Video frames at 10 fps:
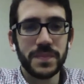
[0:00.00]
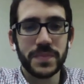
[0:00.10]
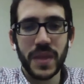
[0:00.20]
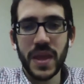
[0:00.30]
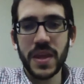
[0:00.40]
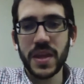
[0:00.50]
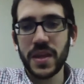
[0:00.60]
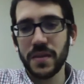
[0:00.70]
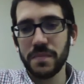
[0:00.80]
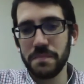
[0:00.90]

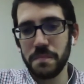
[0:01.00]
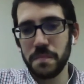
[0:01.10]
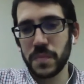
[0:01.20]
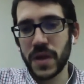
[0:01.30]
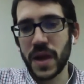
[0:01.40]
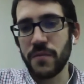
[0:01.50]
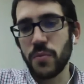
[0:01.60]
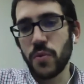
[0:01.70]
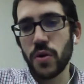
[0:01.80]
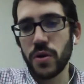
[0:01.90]
any kind of
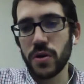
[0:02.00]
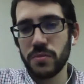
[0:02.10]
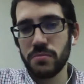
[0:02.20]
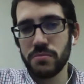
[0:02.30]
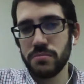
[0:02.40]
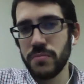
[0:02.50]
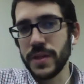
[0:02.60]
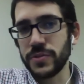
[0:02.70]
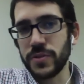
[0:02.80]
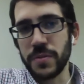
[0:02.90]
more
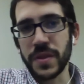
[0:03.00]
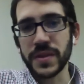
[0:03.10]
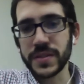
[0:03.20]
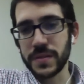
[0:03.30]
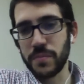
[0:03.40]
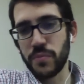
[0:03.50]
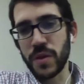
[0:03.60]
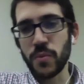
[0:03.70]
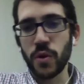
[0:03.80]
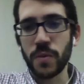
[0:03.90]
mainstream things that
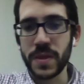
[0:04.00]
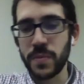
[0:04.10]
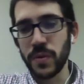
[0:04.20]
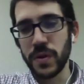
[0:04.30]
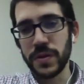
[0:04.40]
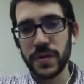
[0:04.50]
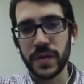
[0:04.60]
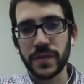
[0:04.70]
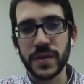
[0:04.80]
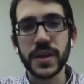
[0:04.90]
bring more people into
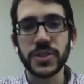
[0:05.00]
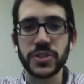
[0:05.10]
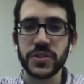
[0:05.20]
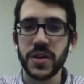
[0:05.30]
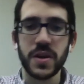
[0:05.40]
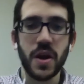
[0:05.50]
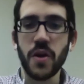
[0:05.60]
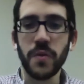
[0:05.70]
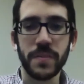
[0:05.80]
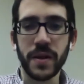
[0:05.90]
this niche are
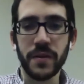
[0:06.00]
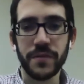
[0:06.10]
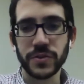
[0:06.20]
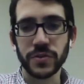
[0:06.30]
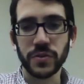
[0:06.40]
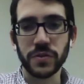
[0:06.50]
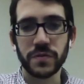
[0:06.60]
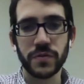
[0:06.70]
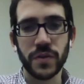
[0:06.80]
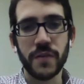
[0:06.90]
only beneficial
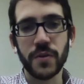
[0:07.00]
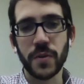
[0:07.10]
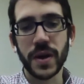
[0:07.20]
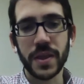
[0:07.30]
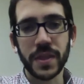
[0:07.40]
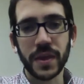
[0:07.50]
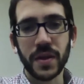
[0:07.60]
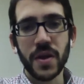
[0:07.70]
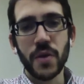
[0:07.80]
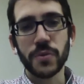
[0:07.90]
for everyone. I think
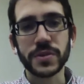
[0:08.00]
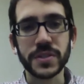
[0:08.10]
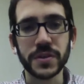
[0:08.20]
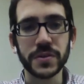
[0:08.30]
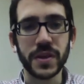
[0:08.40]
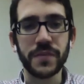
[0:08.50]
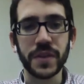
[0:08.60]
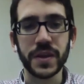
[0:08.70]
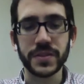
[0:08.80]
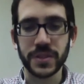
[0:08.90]
we're still definitely
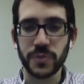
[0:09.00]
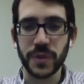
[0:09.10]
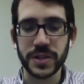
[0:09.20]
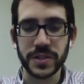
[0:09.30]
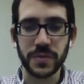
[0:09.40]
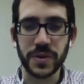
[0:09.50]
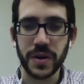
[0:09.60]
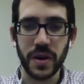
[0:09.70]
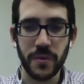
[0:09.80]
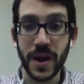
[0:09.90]
in a situation where
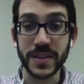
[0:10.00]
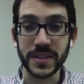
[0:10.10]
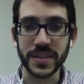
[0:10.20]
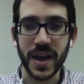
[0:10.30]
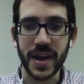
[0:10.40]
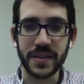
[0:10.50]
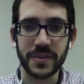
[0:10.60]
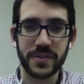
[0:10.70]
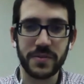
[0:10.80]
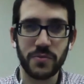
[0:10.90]
a rising tide
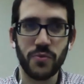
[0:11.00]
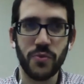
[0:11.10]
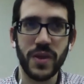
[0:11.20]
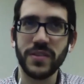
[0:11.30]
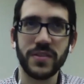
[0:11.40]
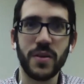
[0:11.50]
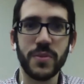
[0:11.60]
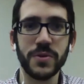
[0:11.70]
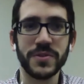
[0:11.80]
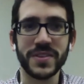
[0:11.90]
raises all
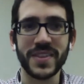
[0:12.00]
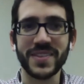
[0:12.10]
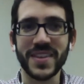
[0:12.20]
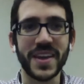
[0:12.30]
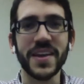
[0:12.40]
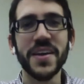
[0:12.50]
boats. Is that the saying?